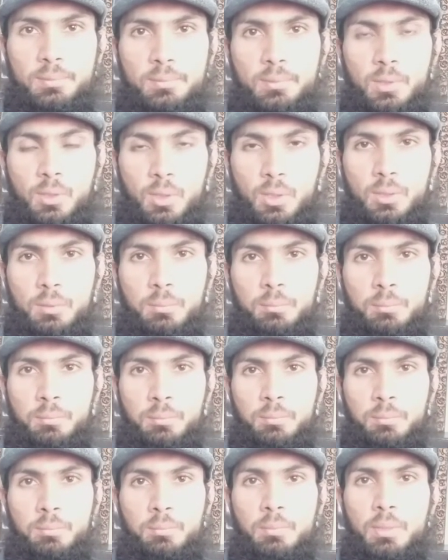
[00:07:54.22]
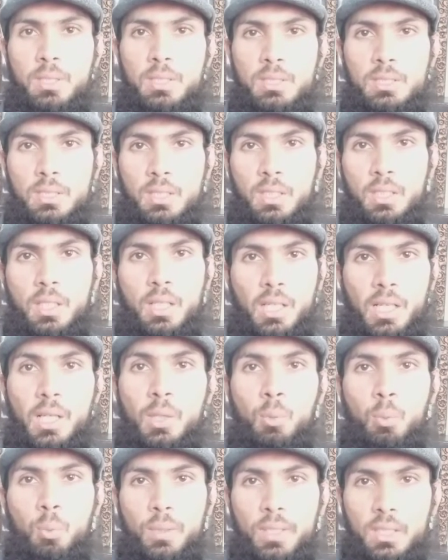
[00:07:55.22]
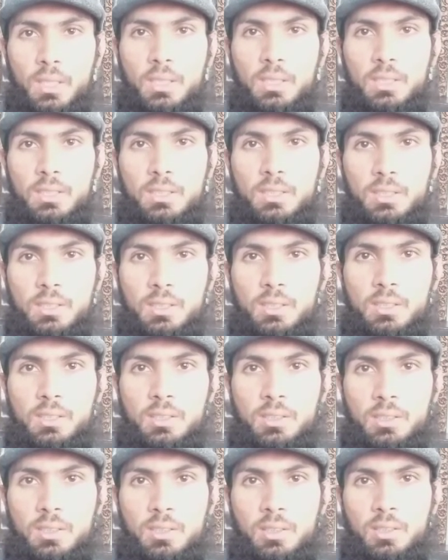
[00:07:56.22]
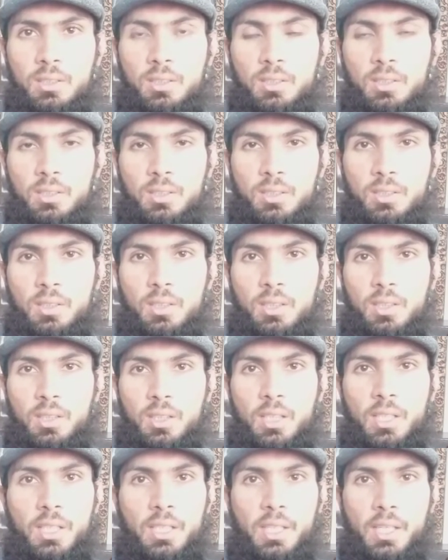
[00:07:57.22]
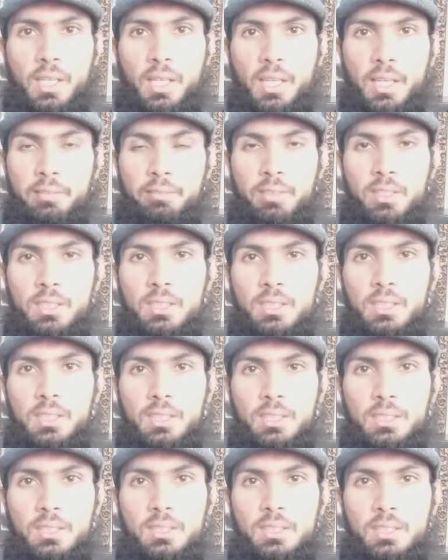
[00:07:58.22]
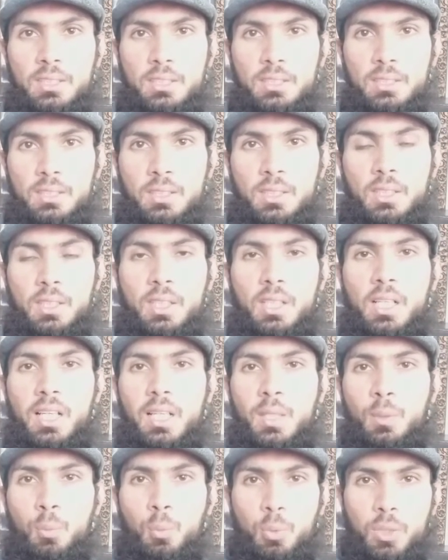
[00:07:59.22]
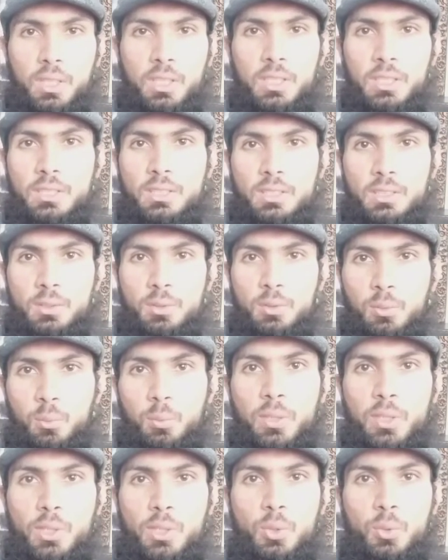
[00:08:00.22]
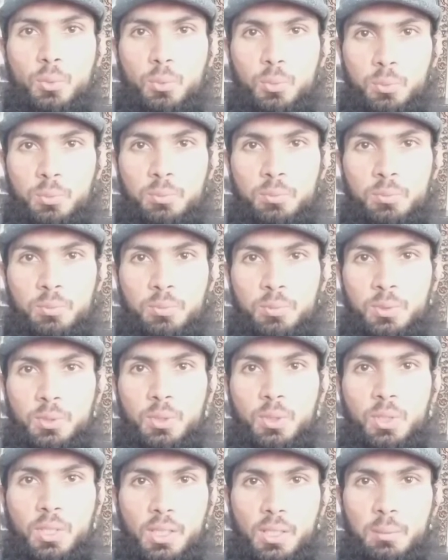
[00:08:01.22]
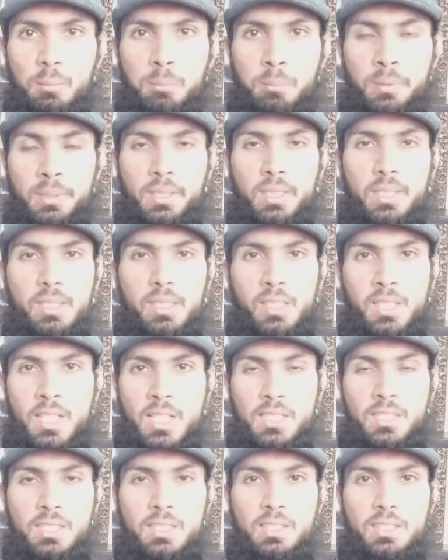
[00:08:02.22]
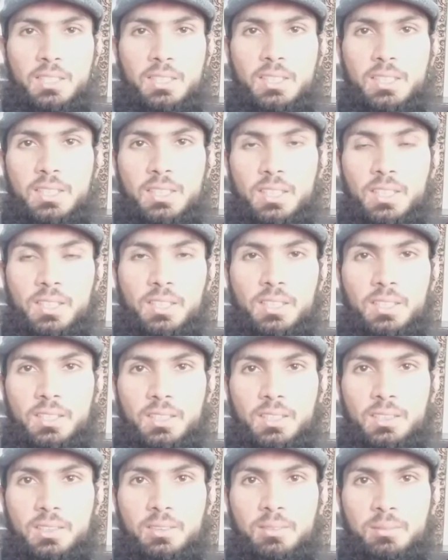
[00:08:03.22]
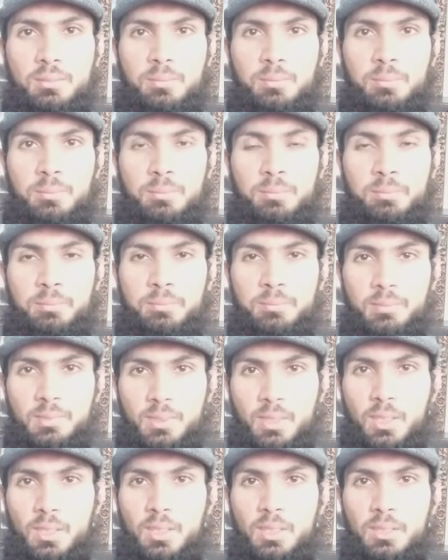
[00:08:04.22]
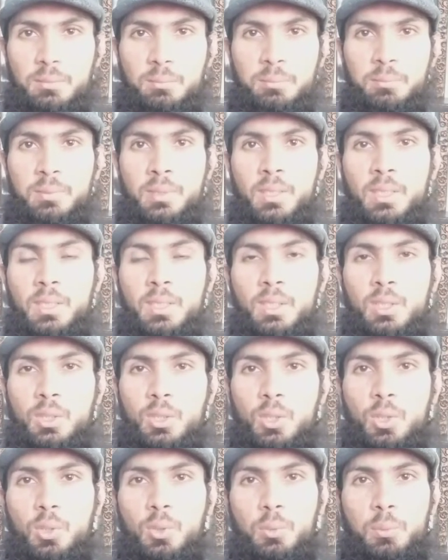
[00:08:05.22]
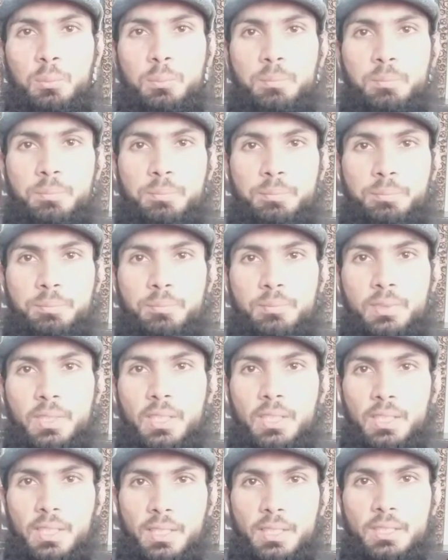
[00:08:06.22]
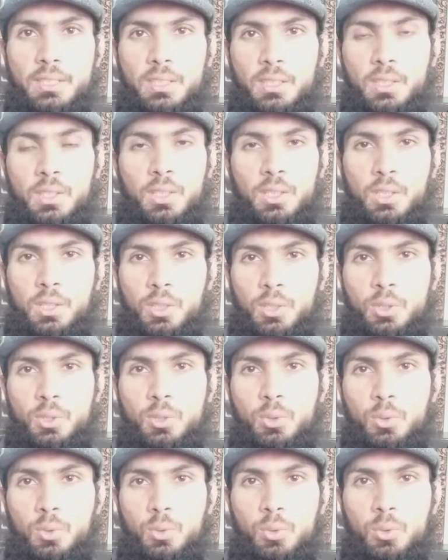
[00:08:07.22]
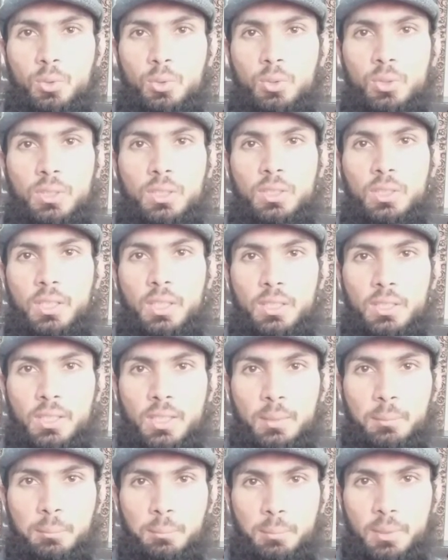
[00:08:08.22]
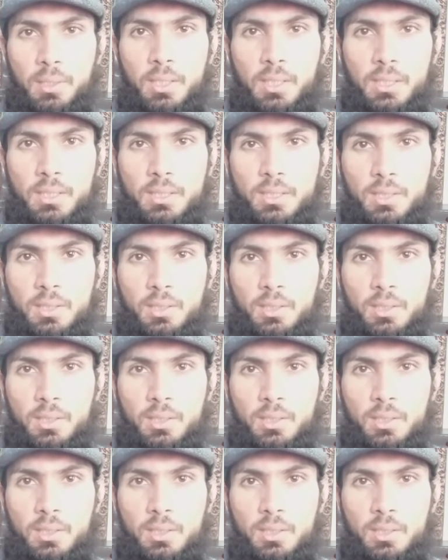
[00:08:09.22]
Okay? Means I will eat it. I haven't eaten it. I will eat it with you. So come and let's start eating. Okay? So the things you did not complete,